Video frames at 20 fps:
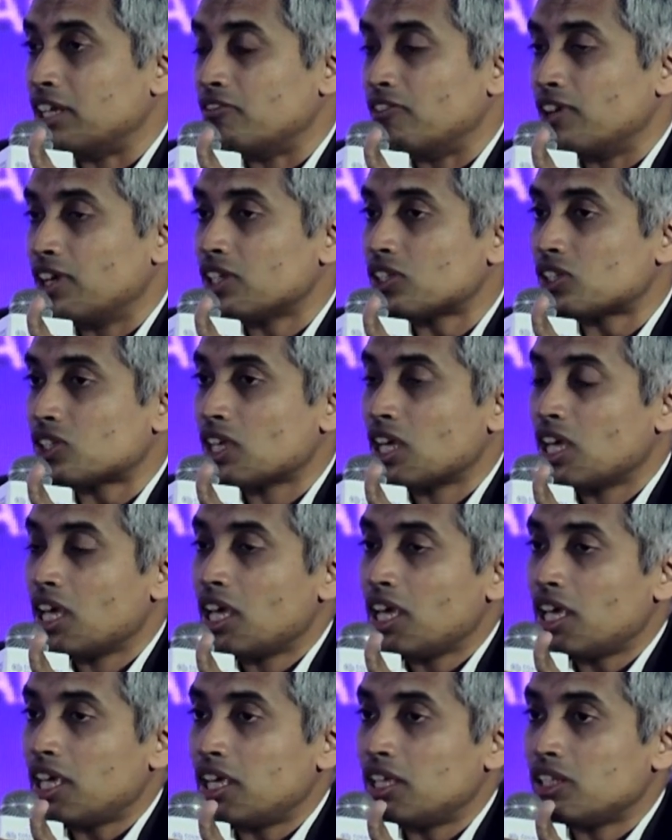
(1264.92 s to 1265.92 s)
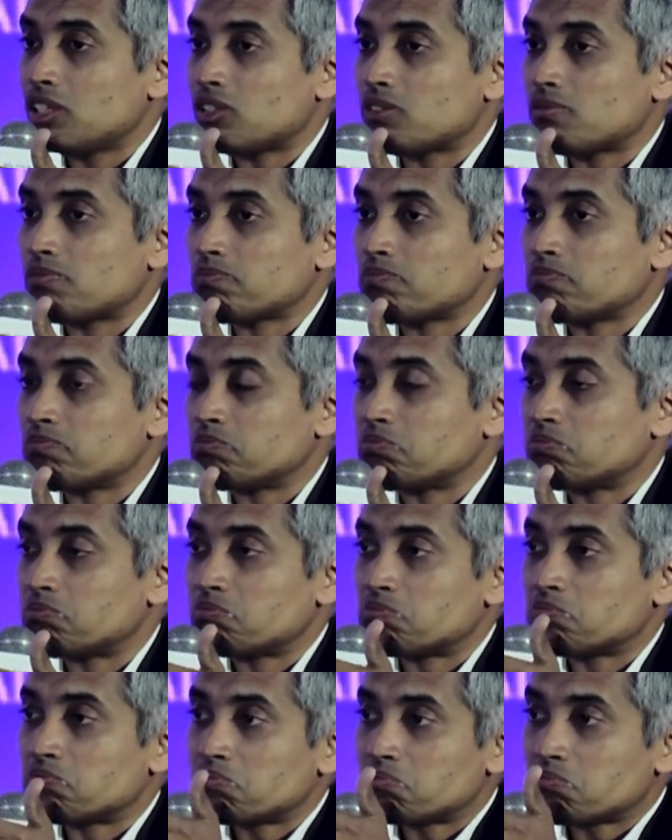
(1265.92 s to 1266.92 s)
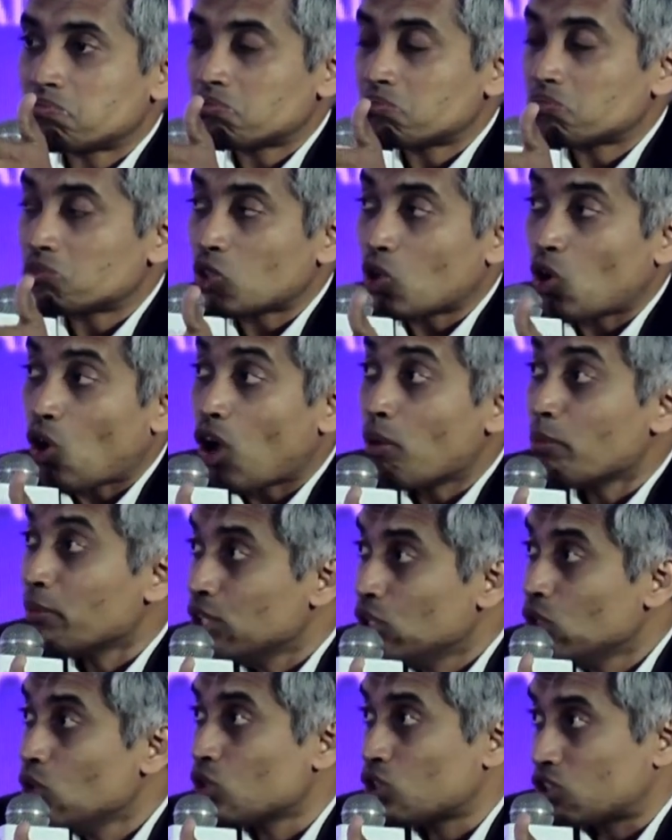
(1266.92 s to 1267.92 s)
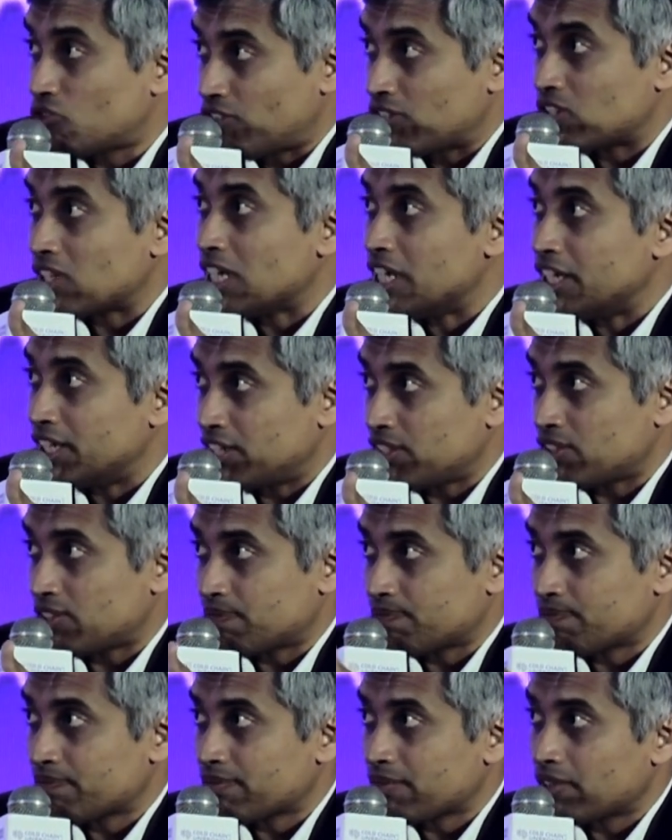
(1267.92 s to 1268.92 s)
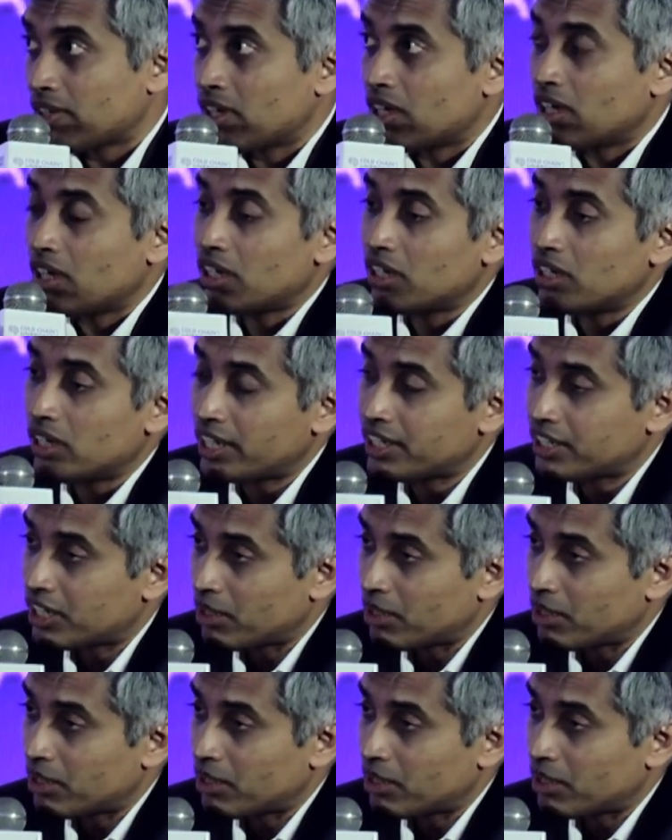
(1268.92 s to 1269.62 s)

can be expected out of uh, the airports. So I think this